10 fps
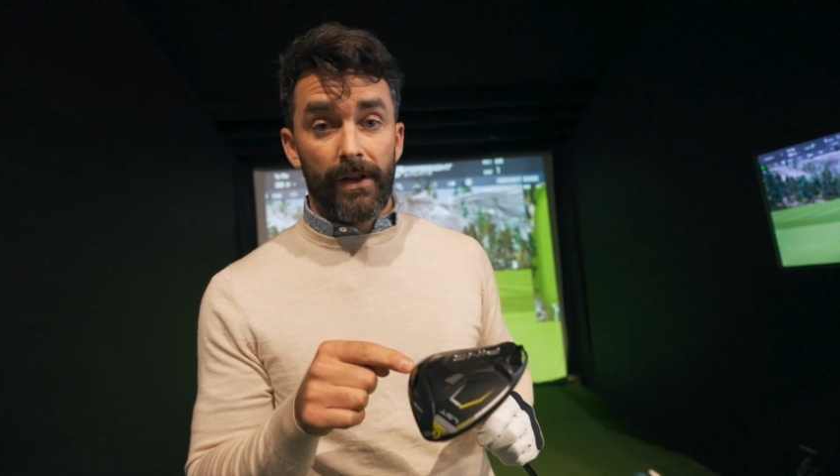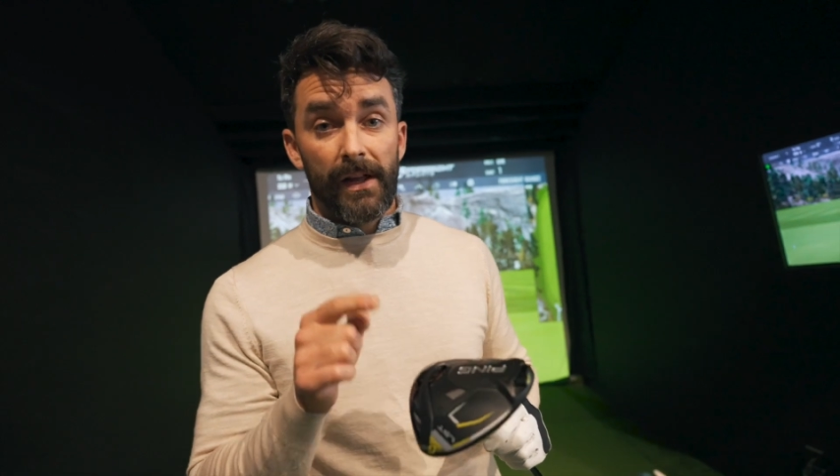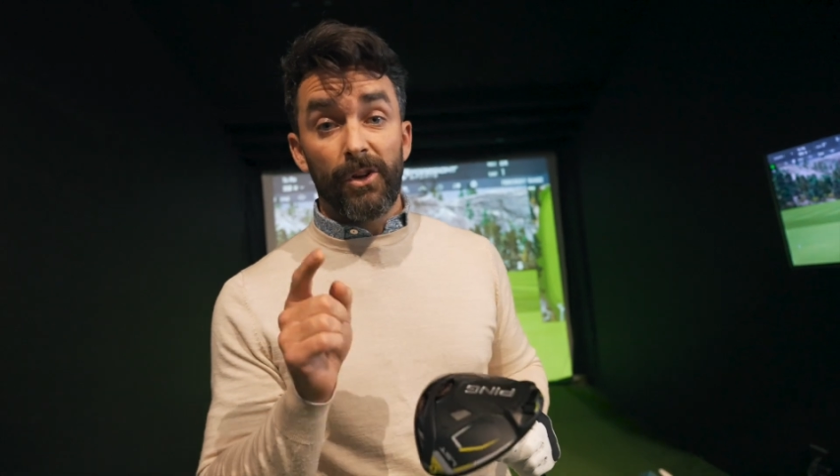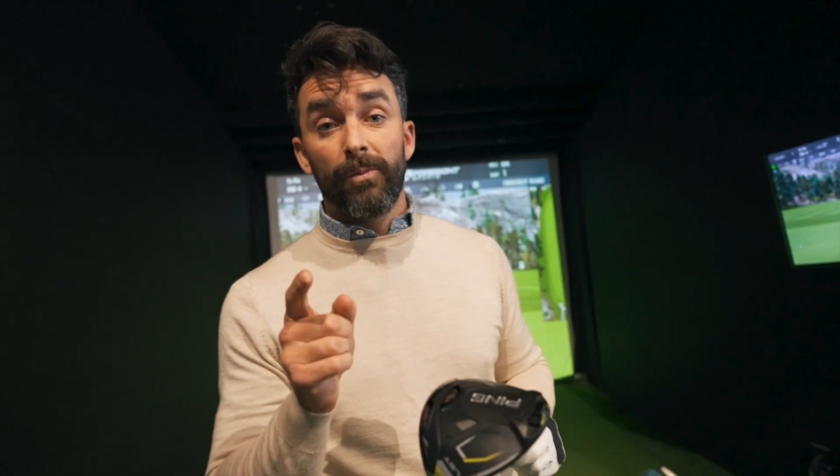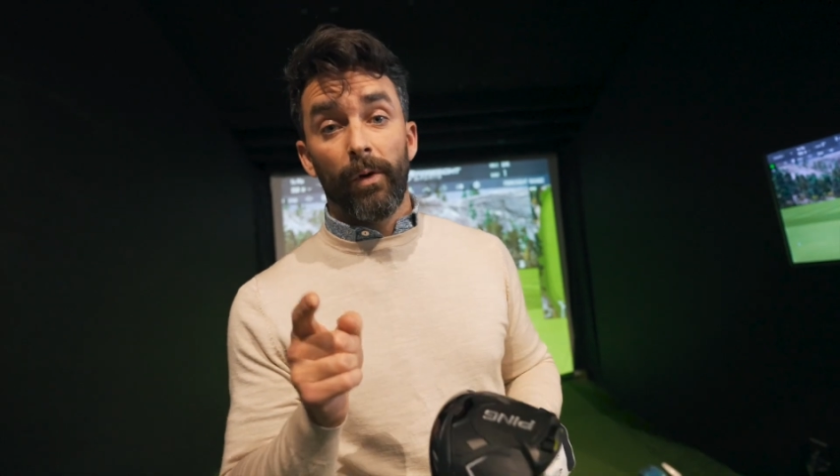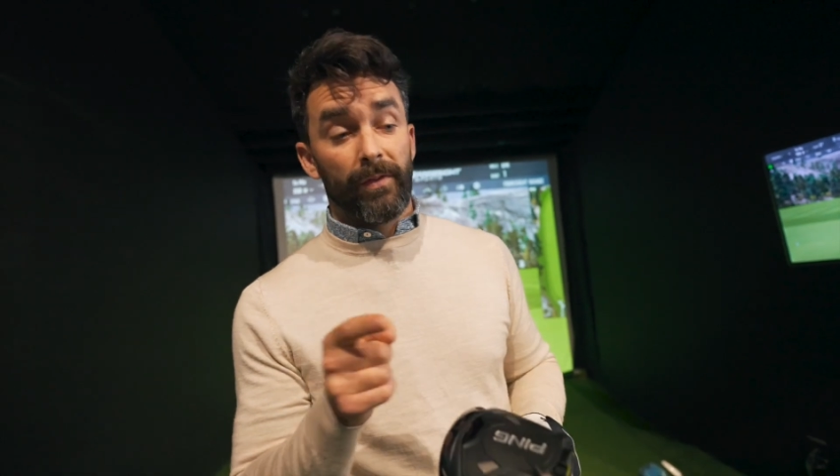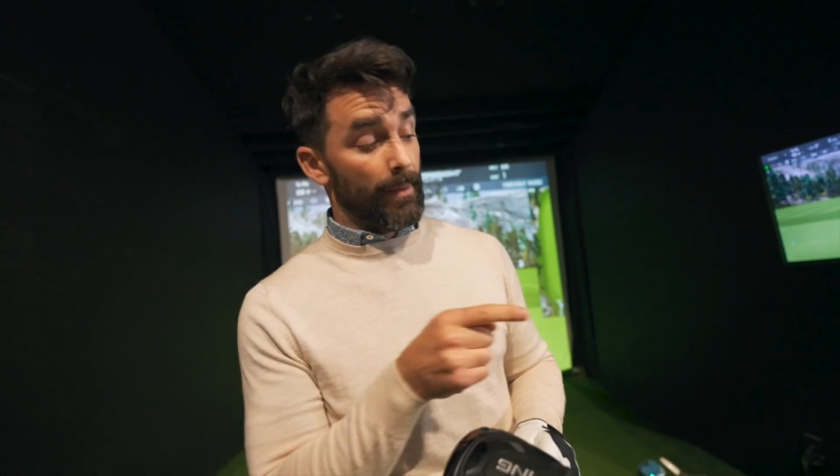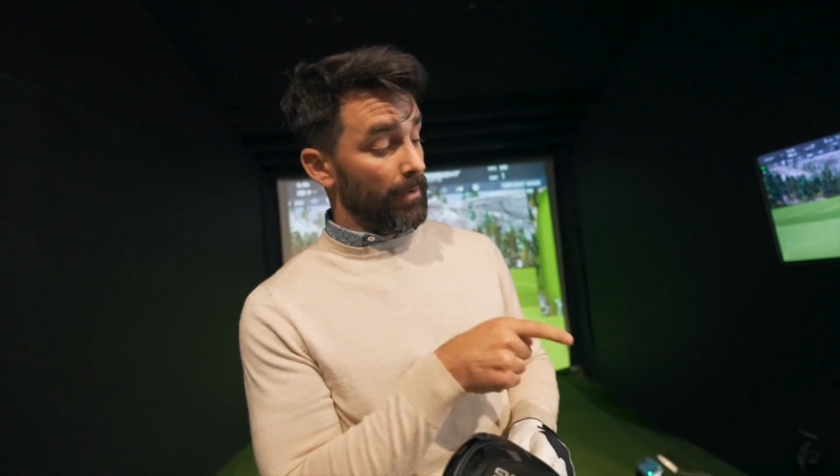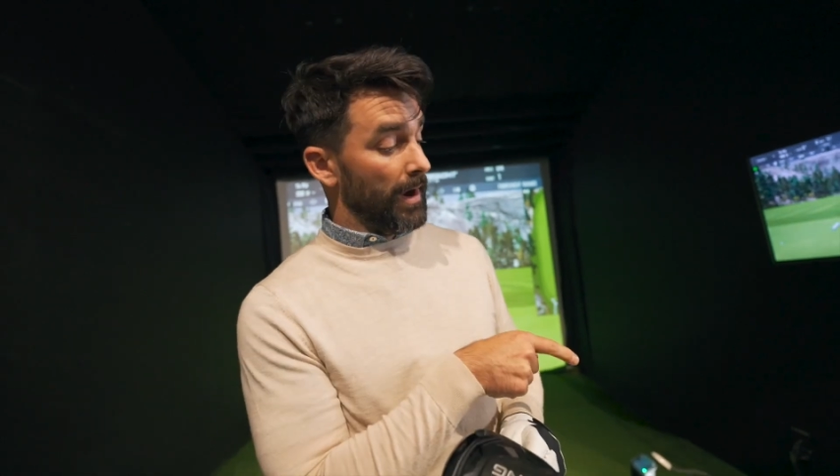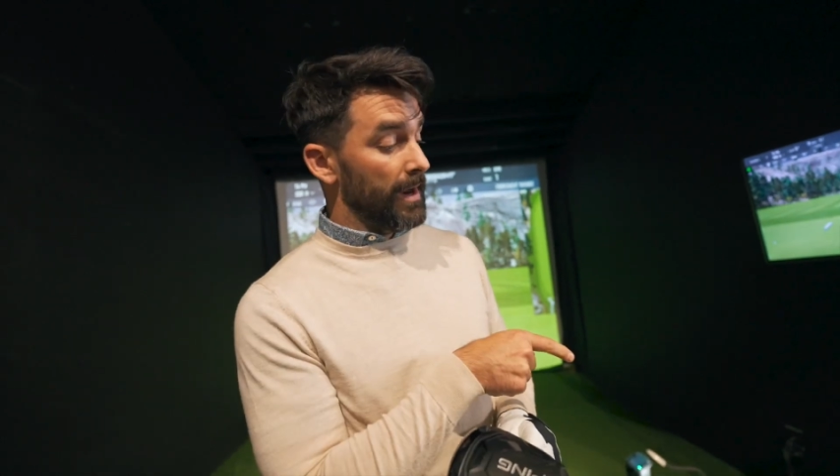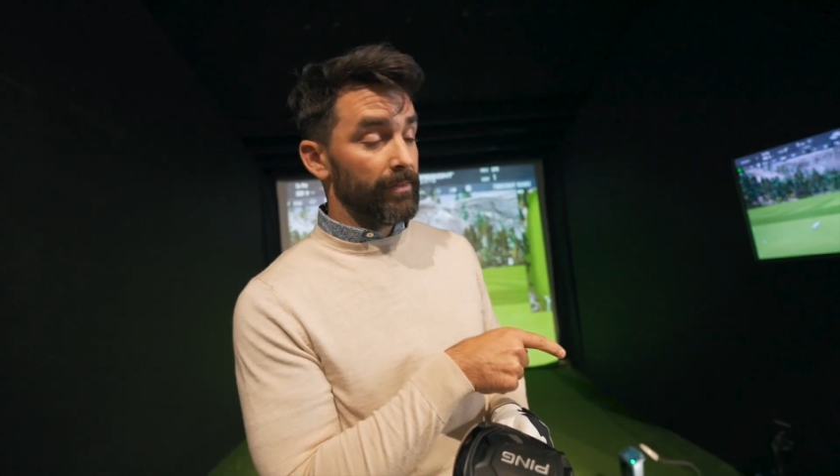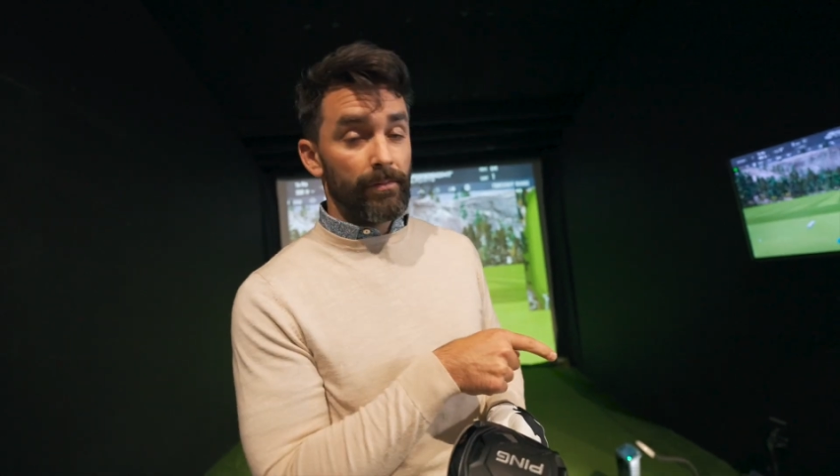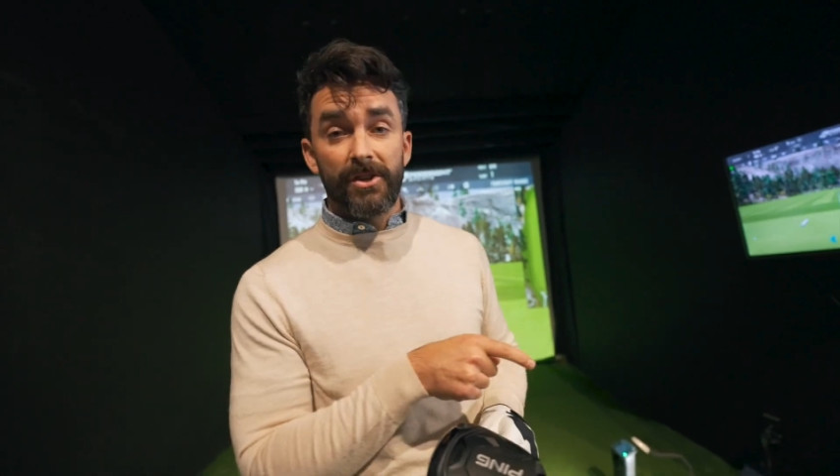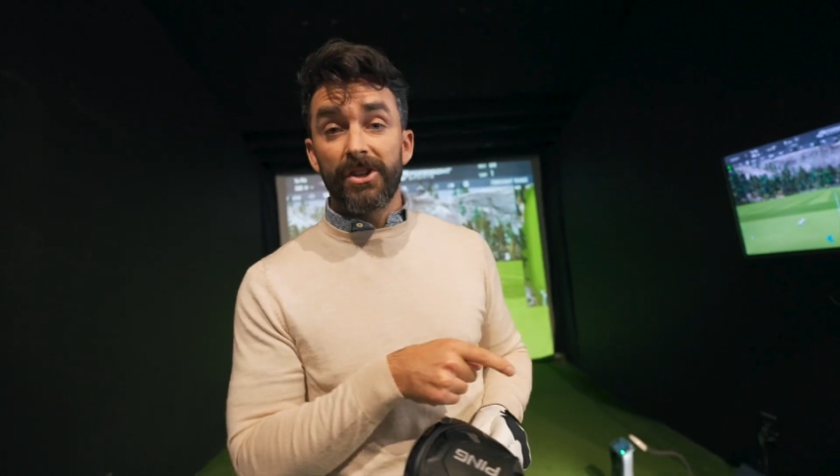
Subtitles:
a little more of an upgrade from the